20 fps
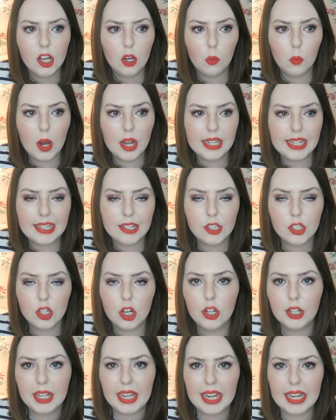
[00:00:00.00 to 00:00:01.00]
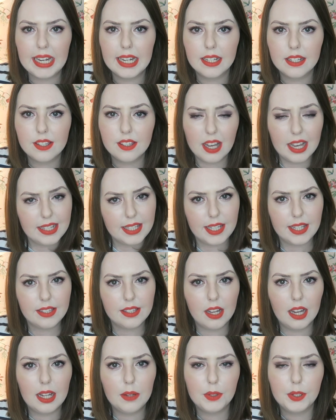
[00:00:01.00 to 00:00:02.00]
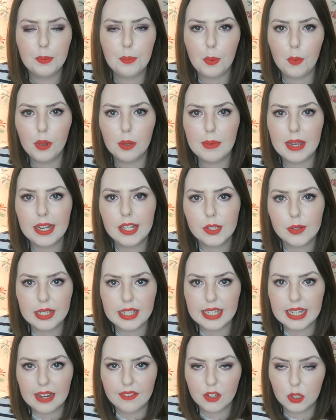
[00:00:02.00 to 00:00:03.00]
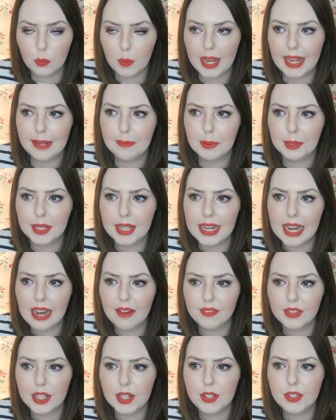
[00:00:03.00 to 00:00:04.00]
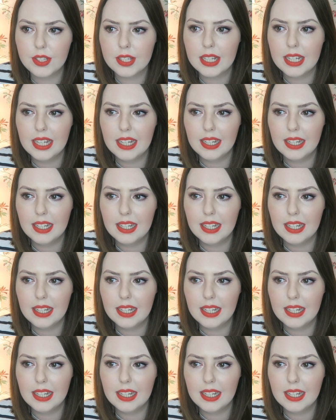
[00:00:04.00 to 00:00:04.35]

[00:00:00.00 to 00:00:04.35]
weren't in stock in sizes that I would have bought them in, so I did have to wait, but they have those